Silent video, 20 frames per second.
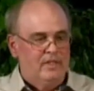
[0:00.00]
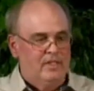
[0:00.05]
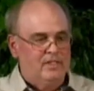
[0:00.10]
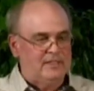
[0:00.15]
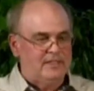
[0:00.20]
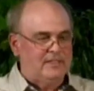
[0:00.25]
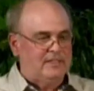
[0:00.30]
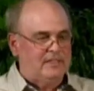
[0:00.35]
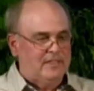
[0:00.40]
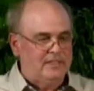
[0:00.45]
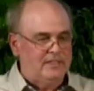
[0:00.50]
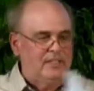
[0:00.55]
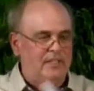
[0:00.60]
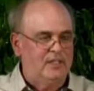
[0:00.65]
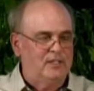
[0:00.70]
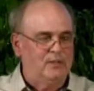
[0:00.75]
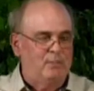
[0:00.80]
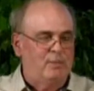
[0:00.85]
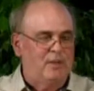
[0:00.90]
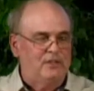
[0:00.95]
This
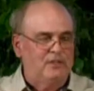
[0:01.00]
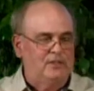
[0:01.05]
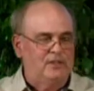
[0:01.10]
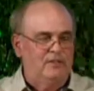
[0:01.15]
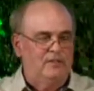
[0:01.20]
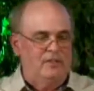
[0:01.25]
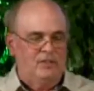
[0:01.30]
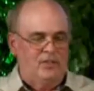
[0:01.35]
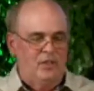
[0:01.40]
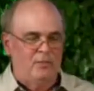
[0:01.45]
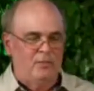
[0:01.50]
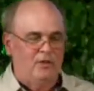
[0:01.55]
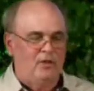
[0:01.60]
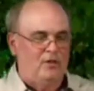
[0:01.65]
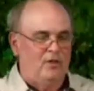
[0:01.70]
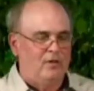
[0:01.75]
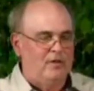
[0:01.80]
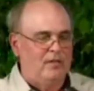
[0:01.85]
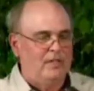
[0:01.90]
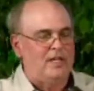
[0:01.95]
here is a picture of the
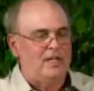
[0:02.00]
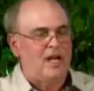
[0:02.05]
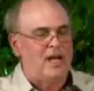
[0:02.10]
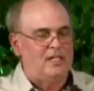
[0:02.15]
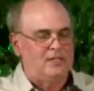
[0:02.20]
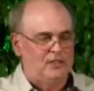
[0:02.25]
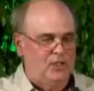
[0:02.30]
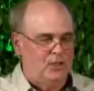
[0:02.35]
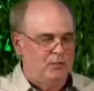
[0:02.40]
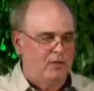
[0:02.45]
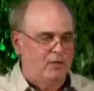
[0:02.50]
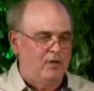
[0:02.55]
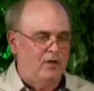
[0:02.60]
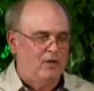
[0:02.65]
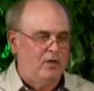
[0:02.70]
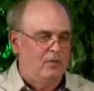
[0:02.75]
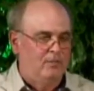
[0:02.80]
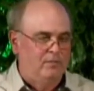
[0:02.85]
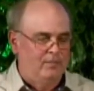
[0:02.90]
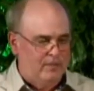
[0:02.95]
Sumagrow and the
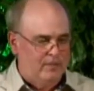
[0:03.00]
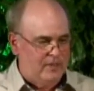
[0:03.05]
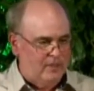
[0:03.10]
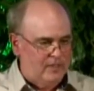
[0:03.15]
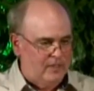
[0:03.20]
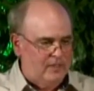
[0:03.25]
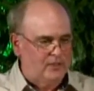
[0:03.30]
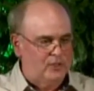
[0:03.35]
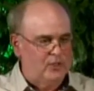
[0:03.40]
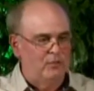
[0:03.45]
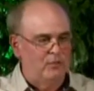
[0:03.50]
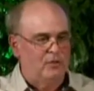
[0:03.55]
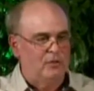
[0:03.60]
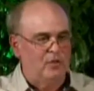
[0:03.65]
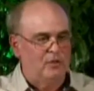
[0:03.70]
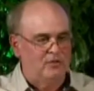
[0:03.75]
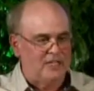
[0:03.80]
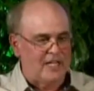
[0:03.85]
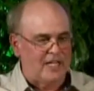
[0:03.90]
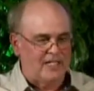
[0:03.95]
non-Sumagrow. The
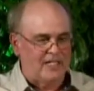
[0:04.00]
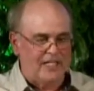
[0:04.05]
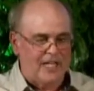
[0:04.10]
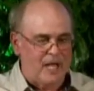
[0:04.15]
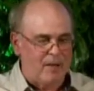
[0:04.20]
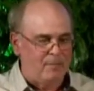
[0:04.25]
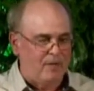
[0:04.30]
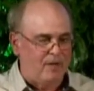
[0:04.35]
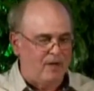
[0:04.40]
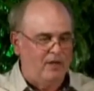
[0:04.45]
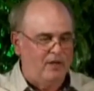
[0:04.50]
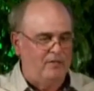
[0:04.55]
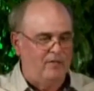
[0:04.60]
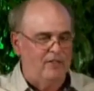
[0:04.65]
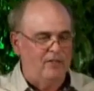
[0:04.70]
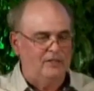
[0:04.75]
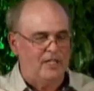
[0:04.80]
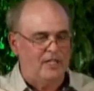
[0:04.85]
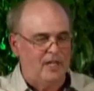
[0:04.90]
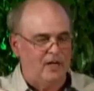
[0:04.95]
Sumagrow's got the capillary
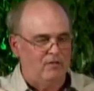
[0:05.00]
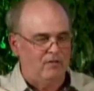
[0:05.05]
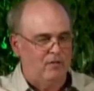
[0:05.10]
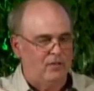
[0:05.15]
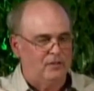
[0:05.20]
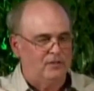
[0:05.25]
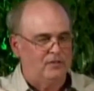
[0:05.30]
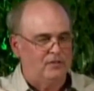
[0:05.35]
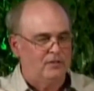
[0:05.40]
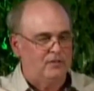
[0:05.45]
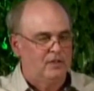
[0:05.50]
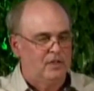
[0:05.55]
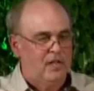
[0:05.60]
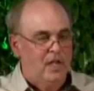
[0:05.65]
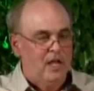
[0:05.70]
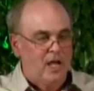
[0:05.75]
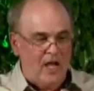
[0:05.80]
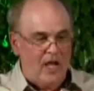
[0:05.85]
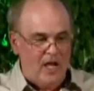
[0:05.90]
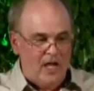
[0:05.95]
roots, hair roots,
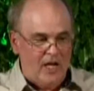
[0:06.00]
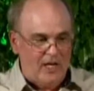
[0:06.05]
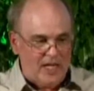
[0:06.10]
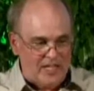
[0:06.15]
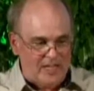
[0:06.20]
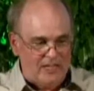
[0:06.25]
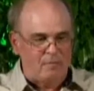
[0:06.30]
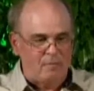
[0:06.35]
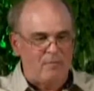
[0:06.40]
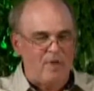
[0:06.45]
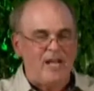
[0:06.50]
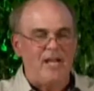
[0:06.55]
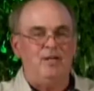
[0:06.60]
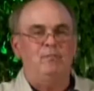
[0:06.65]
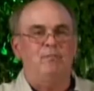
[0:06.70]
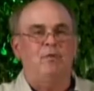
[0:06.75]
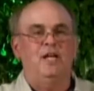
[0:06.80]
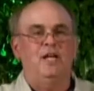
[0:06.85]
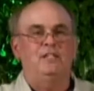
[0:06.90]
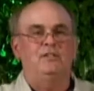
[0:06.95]
got the
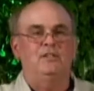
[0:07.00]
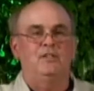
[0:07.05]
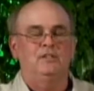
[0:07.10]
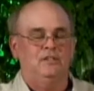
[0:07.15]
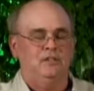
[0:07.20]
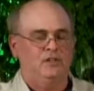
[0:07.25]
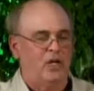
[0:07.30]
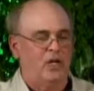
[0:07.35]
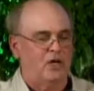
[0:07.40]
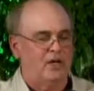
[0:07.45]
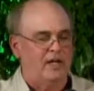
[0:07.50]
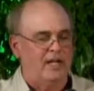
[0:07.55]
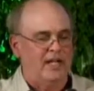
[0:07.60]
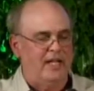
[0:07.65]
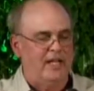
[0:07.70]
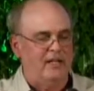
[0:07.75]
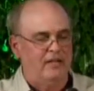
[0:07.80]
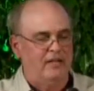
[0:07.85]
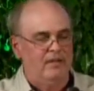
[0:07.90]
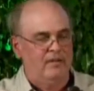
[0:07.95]
main brace roots starting
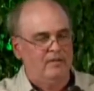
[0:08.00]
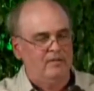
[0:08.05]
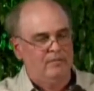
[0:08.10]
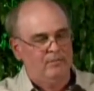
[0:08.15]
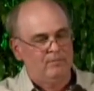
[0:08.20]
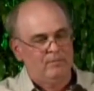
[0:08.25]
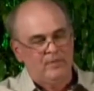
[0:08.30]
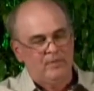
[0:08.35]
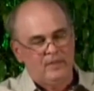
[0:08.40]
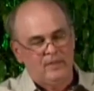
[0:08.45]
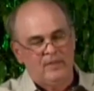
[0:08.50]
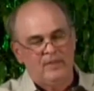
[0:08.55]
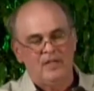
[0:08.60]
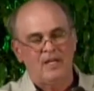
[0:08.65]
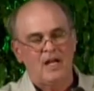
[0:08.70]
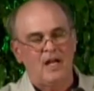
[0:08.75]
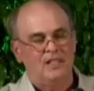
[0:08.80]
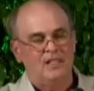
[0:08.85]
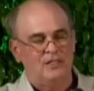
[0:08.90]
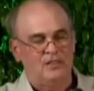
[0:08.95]
in.
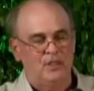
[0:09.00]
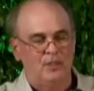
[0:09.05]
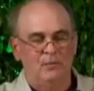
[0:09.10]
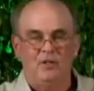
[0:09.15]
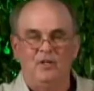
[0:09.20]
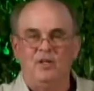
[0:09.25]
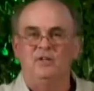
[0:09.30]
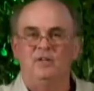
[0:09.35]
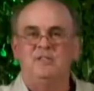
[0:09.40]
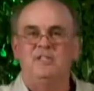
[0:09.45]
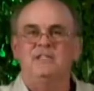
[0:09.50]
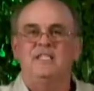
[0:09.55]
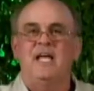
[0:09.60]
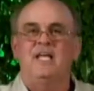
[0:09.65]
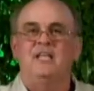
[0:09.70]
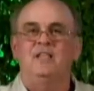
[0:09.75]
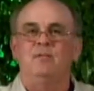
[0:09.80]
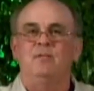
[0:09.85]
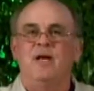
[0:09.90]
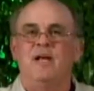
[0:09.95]
The non-Sumagrow just
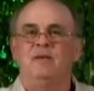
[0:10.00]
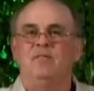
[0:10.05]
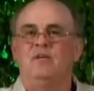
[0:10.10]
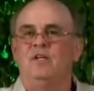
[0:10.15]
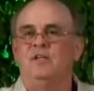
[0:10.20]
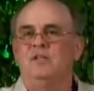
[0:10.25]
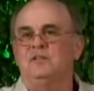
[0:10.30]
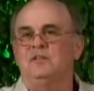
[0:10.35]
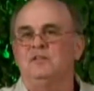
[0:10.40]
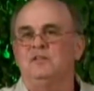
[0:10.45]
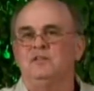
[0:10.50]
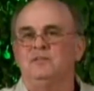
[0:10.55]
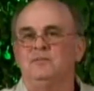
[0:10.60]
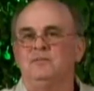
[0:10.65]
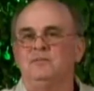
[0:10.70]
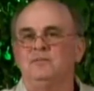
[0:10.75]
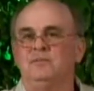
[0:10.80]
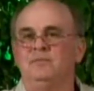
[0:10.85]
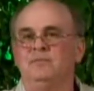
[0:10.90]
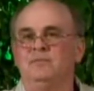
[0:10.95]
had the main roots.
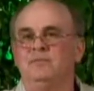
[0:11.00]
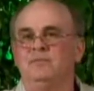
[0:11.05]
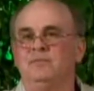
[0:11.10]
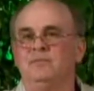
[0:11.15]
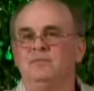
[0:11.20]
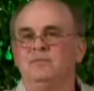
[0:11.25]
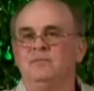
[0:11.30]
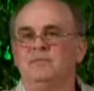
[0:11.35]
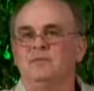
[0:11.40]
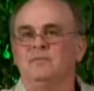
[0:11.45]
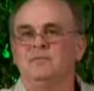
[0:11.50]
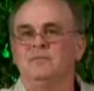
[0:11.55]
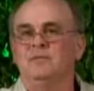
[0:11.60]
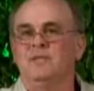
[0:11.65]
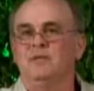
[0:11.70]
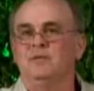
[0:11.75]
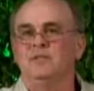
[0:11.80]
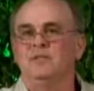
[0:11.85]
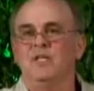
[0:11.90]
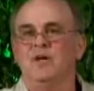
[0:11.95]

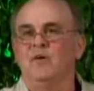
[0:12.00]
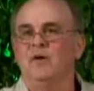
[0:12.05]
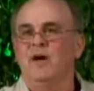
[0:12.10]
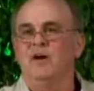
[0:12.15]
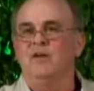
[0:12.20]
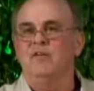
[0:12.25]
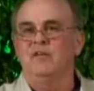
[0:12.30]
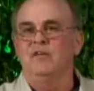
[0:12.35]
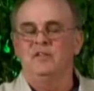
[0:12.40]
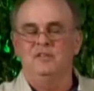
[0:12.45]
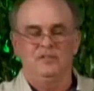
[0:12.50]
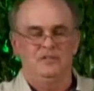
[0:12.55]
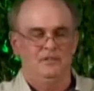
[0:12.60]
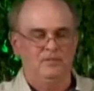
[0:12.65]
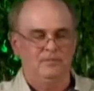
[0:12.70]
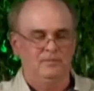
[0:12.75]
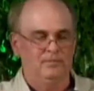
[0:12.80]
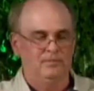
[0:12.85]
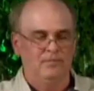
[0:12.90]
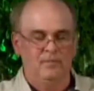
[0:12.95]
There was no hair
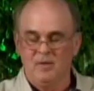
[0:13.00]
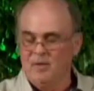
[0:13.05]
roots.